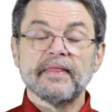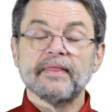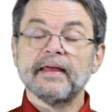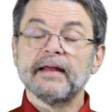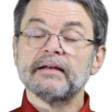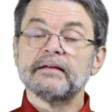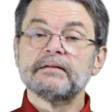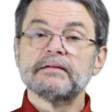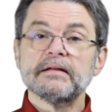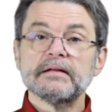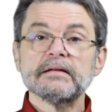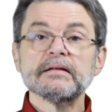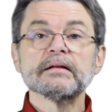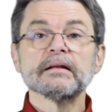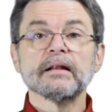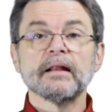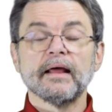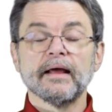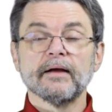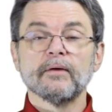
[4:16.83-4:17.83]
They
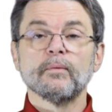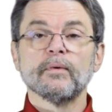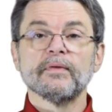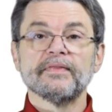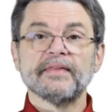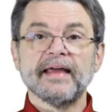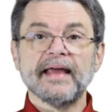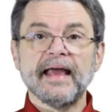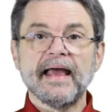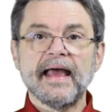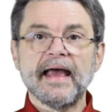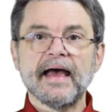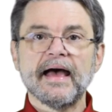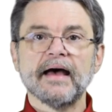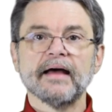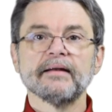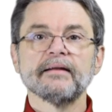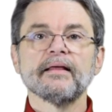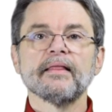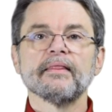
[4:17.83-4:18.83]
didn't like what they
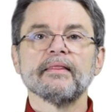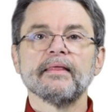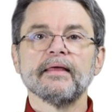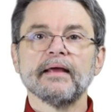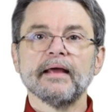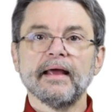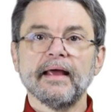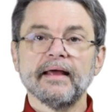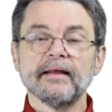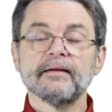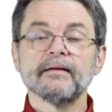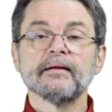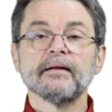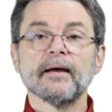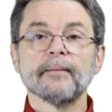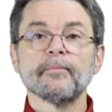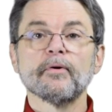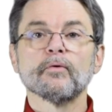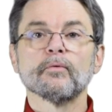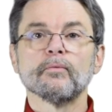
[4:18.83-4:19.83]
had. They ended
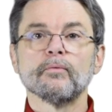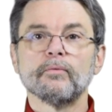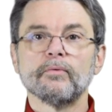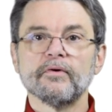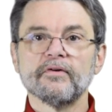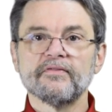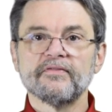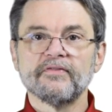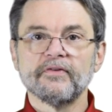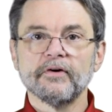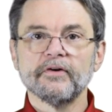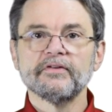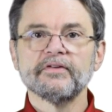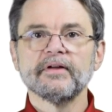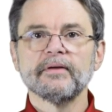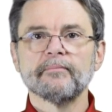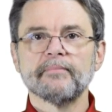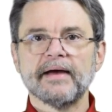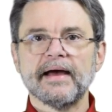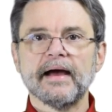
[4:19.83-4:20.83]
up
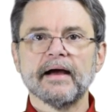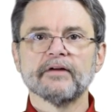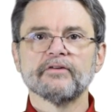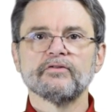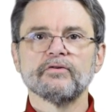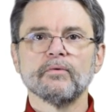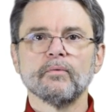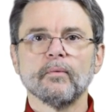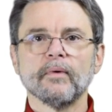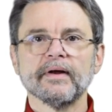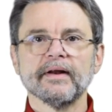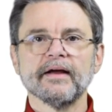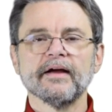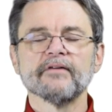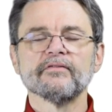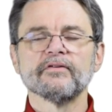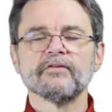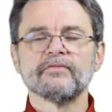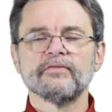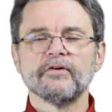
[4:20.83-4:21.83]
reverting back to
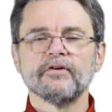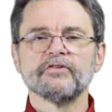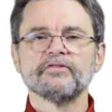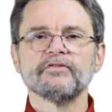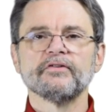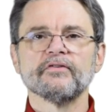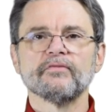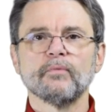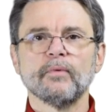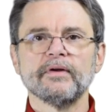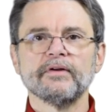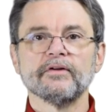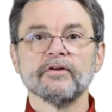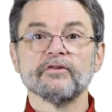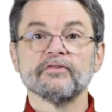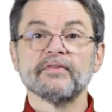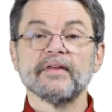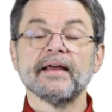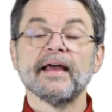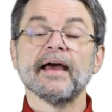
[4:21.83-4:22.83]
whatever version of
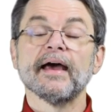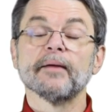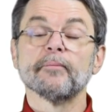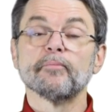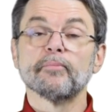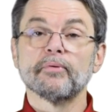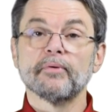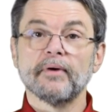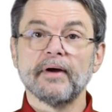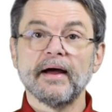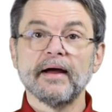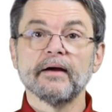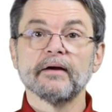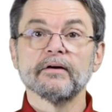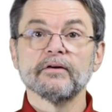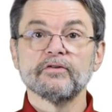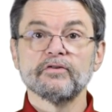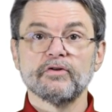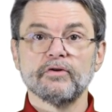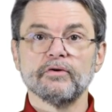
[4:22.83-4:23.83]
Windows they had
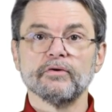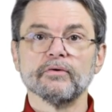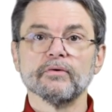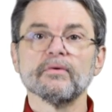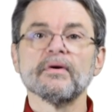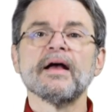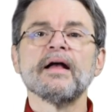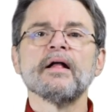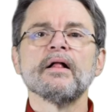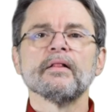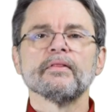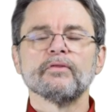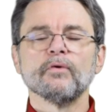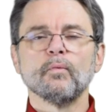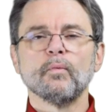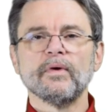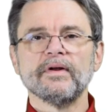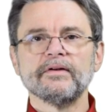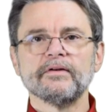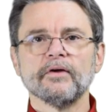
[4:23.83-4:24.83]
prior to
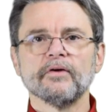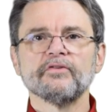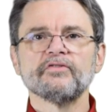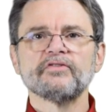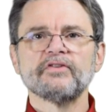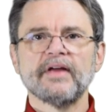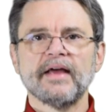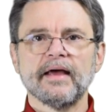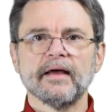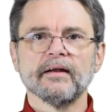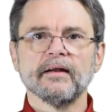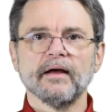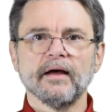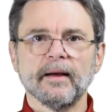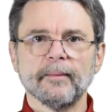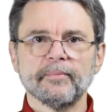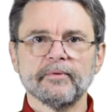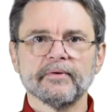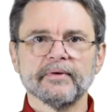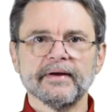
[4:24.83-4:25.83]
the Windows 10
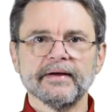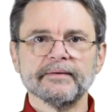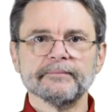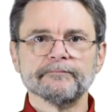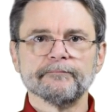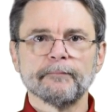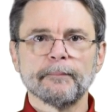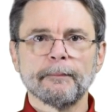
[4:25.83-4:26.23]
upgrade.